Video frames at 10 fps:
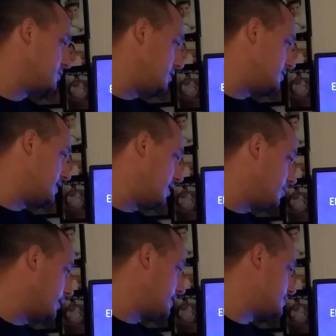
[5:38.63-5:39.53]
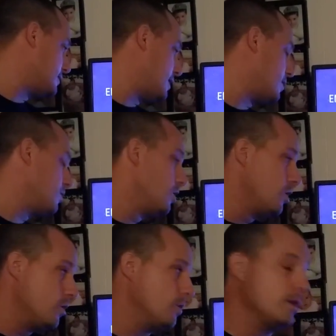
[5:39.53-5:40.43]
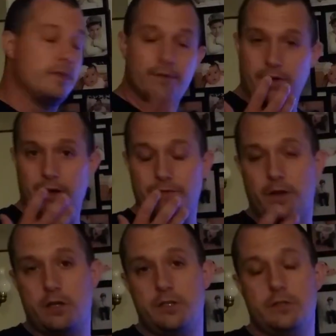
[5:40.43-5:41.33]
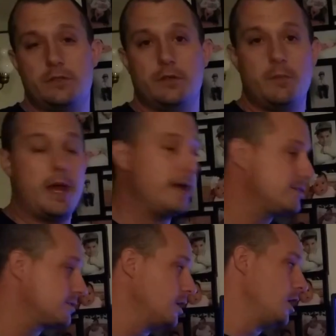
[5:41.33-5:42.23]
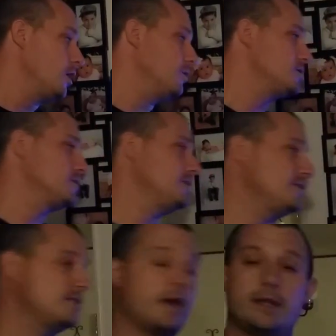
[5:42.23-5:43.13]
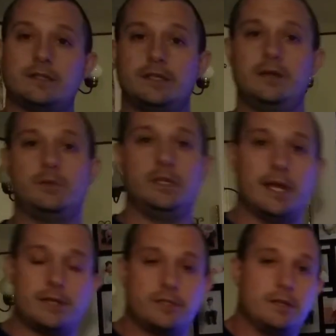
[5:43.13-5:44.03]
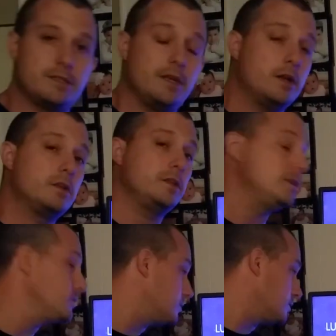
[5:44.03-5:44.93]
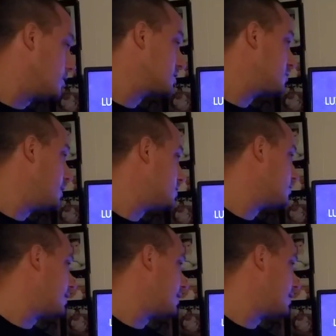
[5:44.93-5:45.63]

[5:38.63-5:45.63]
that we use in airplanes now, or the firefighters use in their masks, originally designed to keep the astronauts air clean during long space